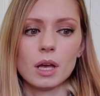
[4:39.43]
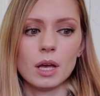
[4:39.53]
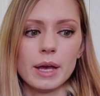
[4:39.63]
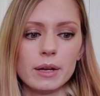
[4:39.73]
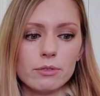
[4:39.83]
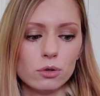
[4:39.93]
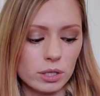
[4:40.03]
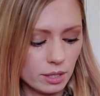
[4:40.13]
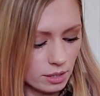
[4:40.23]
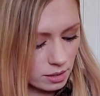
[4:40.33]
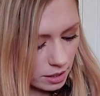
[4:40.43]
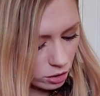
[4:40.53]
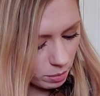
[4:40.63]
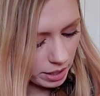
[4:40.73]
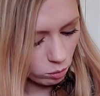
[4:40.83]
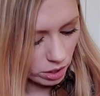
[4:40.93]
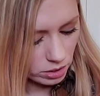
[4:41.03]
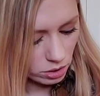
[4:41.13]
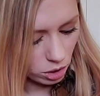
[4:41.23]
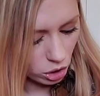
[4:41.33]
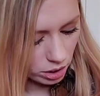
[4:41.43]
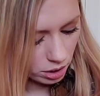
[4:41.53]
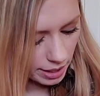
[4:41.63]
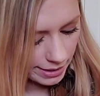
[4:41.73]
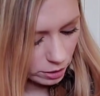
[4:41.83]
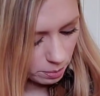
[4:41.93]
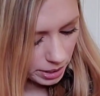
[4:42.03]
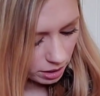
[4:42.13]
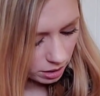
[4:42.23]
And of course at the start you might want to look at your pick.